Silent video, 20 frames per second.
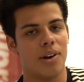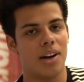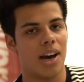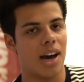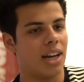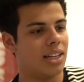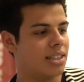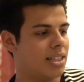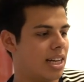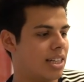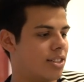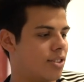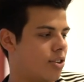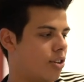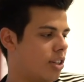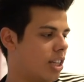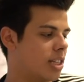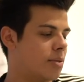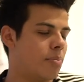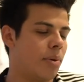want to undead
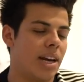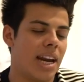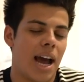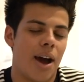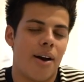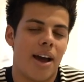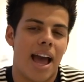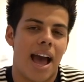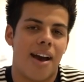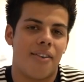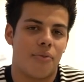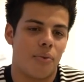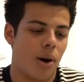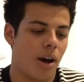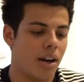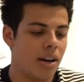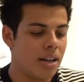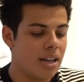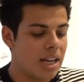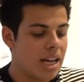stock this. But now I have
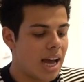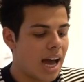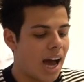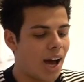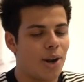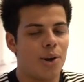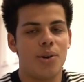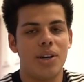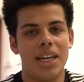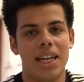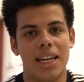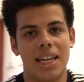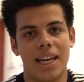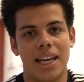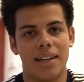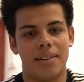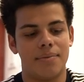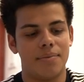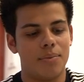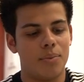one, I don't need
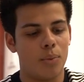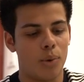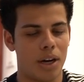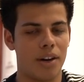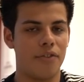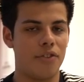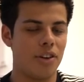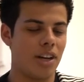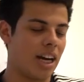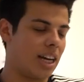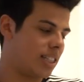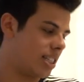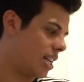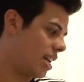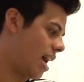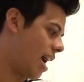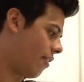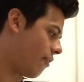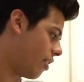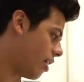it. One of you guys
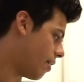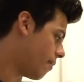can have